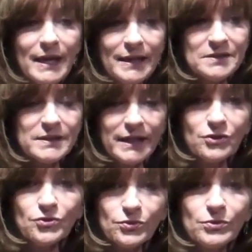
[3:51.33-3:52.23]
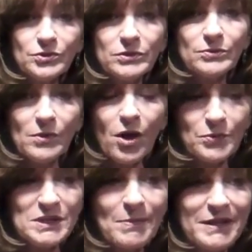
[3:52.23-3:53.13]
and staying true to our
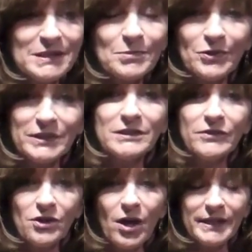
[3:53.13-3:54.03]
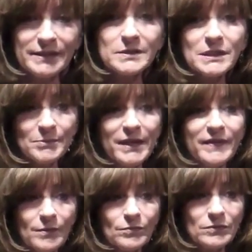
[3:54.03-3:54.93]
responsibility to the audience to make
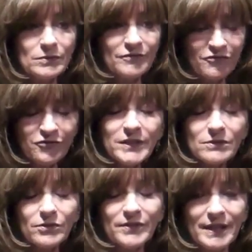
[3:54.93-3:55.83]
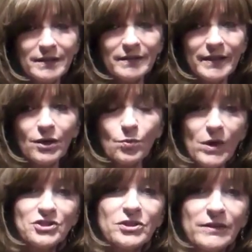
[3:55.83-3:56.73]
them feel that they are
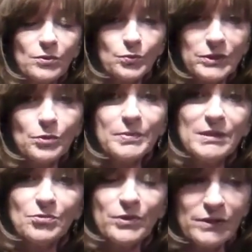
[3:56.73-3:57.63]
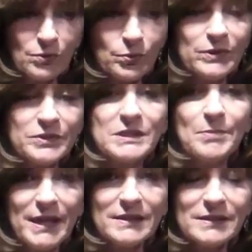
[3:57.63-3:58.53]
watching the real people in the real
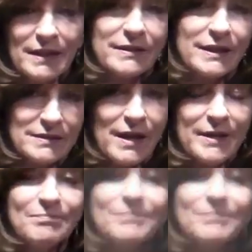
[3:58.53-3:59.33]
space at that time.